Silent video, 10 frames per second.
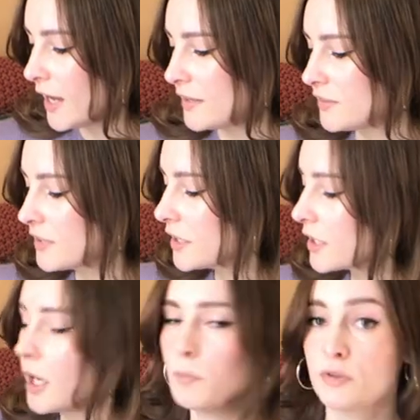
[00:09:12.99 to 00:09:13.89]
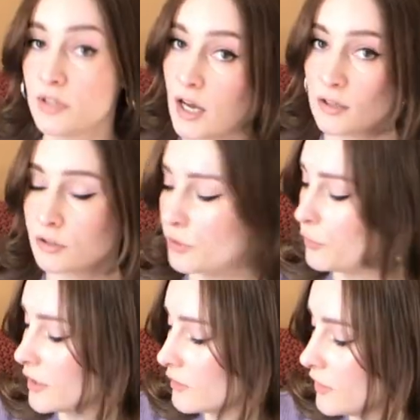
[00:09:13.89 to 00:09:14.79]
I did get a couple
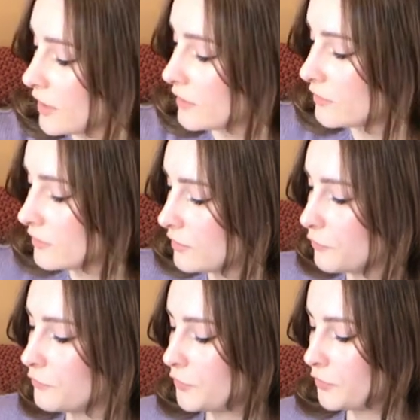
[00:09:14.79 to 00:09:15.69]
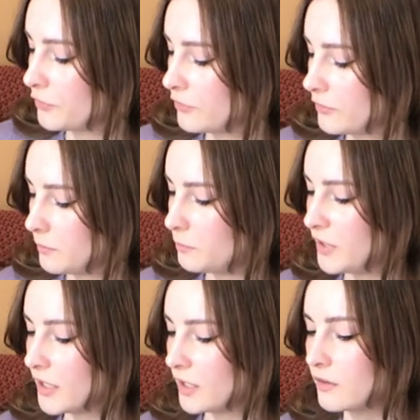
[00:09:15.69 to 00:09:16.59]
non-clothing things. The first
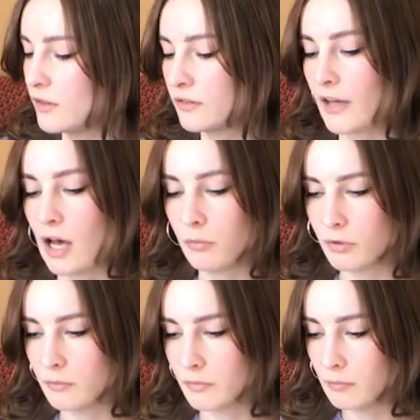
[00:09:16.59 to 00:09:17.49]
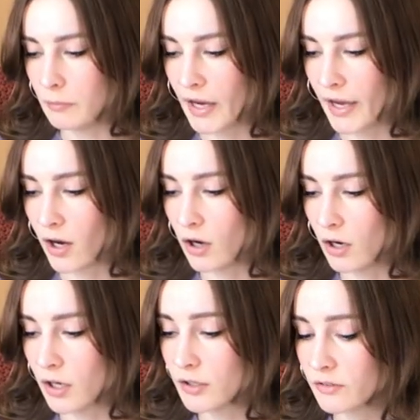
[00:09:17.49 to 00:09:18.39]
being this album by
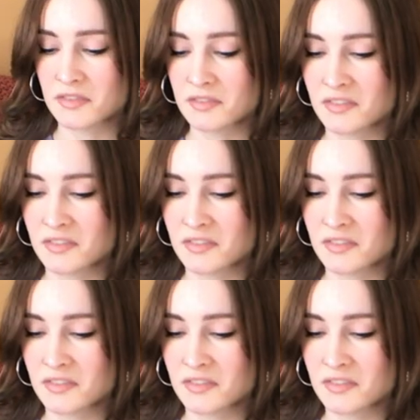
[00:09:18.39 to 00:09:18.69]
Heart.